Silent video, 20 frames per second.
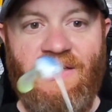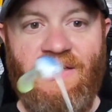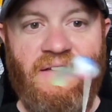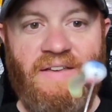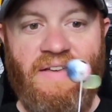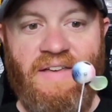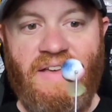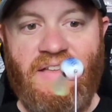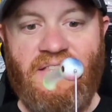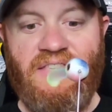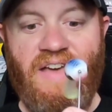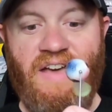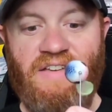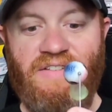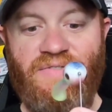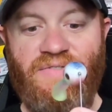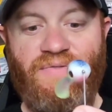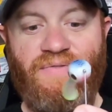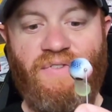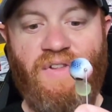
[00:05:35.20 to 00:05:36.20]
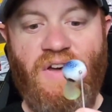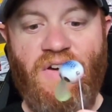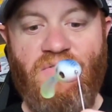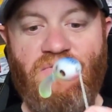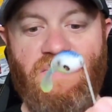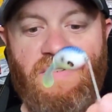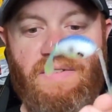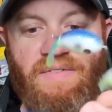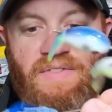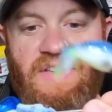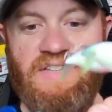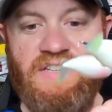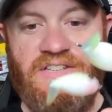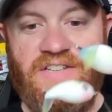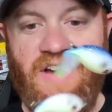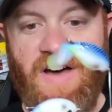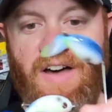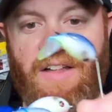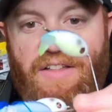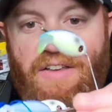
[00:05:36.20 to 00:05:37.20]
It does float. This is
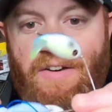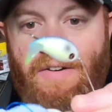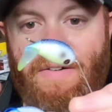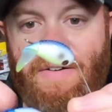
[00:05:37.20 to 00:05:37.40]
hollow.